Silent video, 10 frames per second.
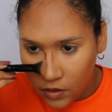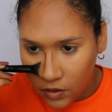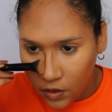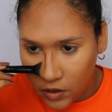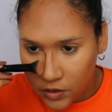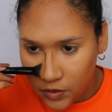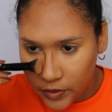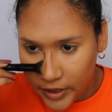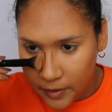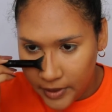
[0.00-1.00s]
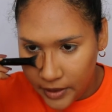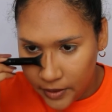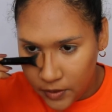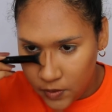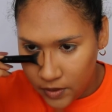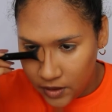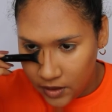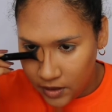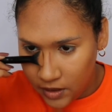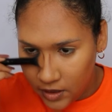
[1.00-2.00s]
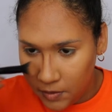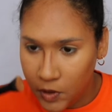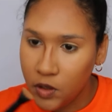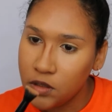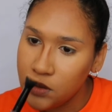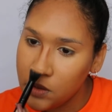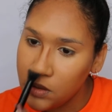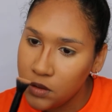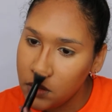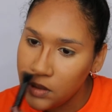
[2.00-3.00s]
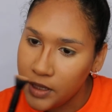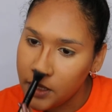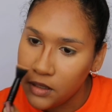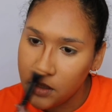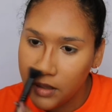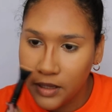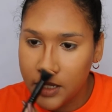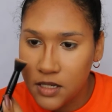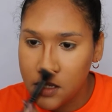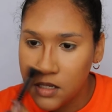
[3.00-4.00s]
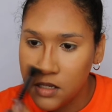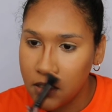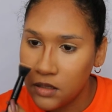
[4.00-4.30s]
contouring my nose with a cream contour. Like this